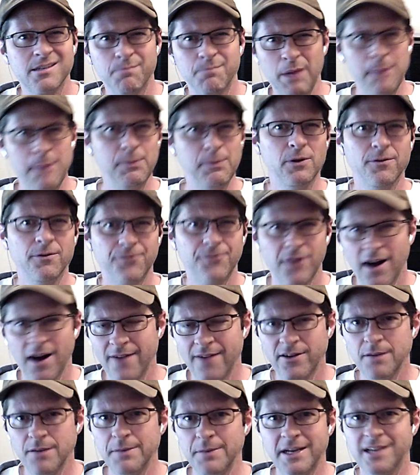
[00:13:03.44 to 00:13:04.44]
people
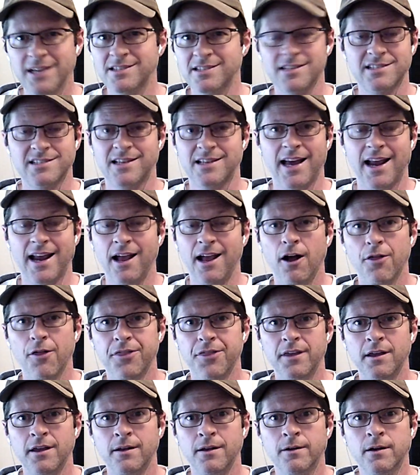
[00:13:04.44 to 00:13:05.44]
forever because it's not a
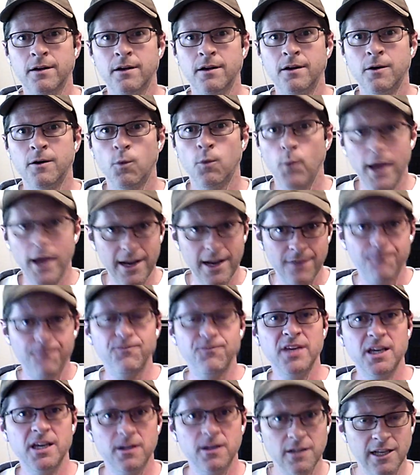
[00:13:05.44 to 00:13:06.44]
healthy way to
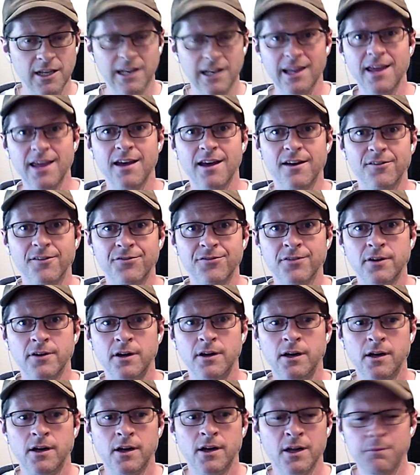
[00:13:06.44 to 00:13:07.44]
feel and live.
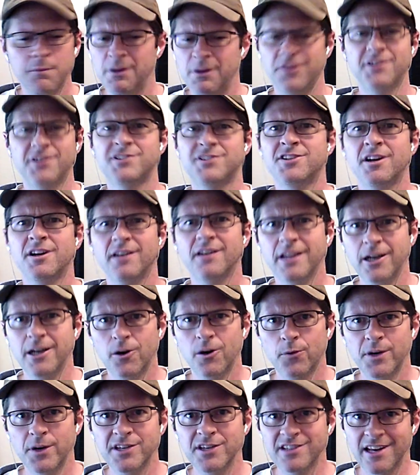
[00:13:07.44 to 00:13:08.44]
But there's certainly no
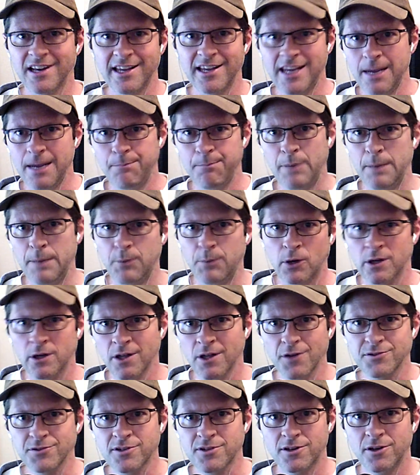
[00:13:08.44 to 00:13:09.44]
reason to keep people
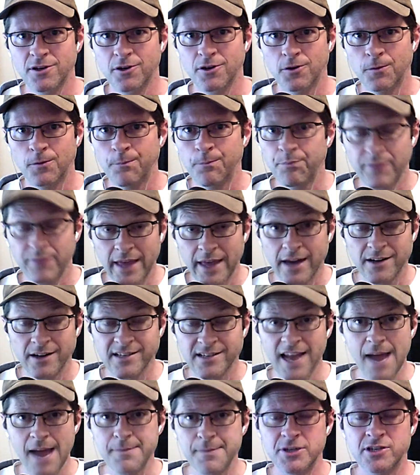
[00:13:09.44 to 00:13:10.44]
close to you that are
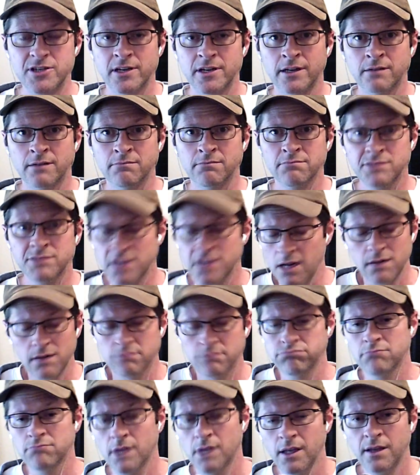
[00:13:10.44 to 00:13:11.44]
damaging. So
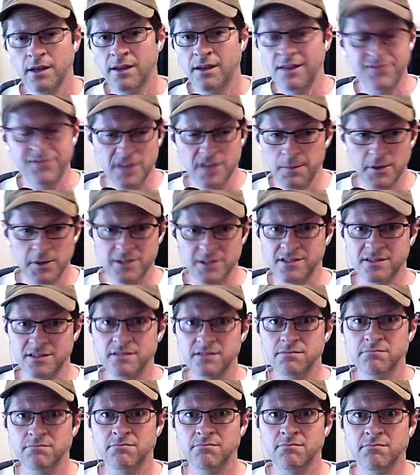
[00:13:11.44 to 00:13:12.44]
if
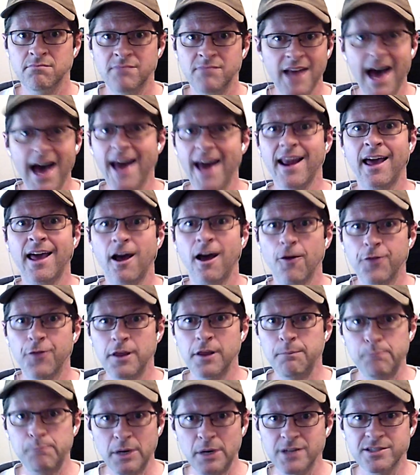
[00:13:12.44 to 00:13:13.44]
someone's not a healthy
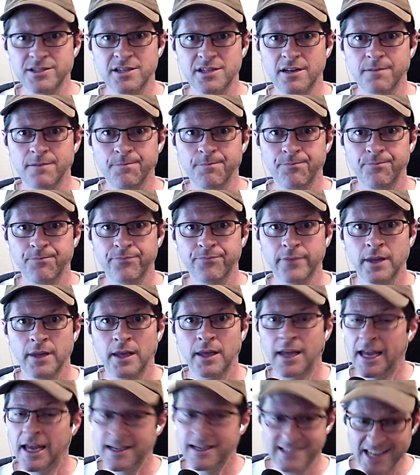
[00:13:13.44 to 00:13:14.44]
person
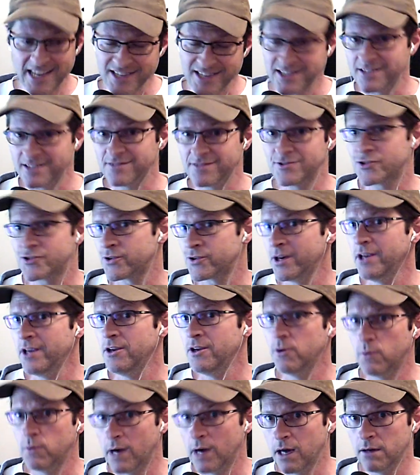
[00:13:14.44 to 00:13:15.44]
and doesn't treat you
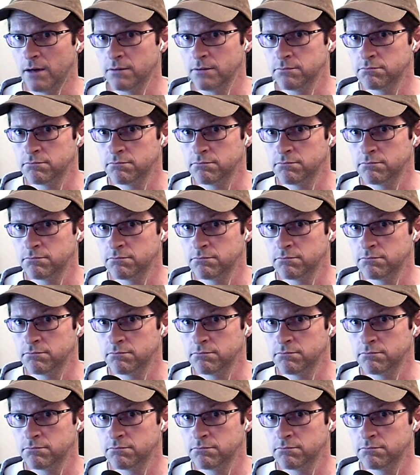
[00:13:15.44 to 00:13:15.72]
well,